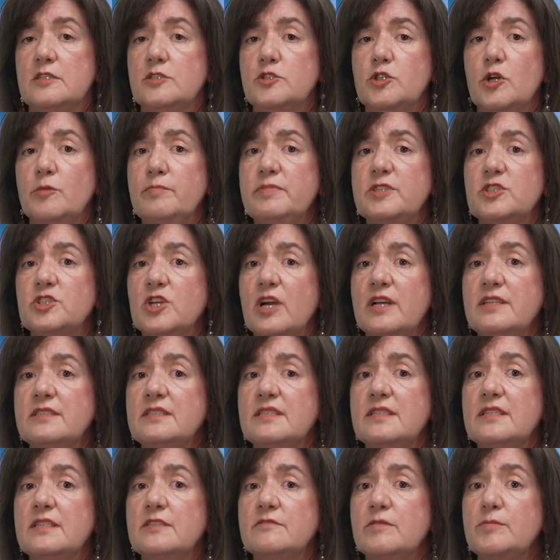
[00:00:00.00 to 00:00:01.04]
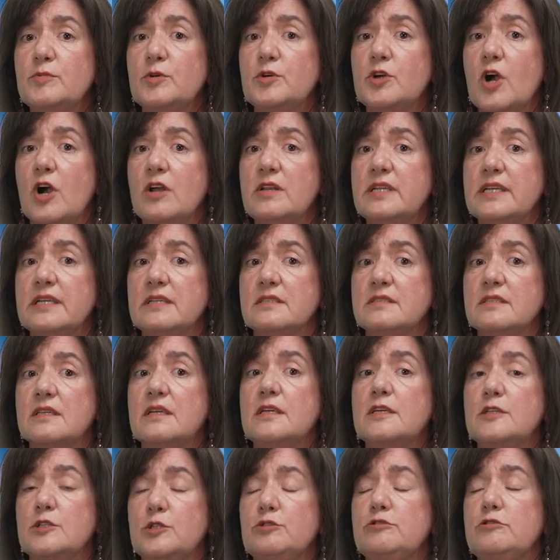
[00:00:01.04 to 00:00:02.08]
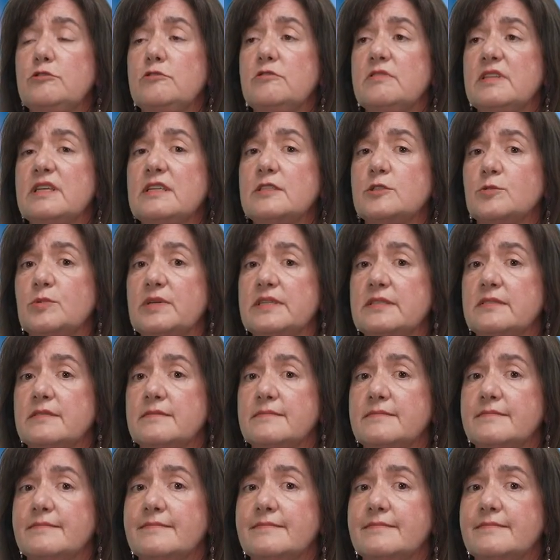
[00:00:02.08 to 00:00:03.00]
Don't be shy to learn from your colleagues who do things well.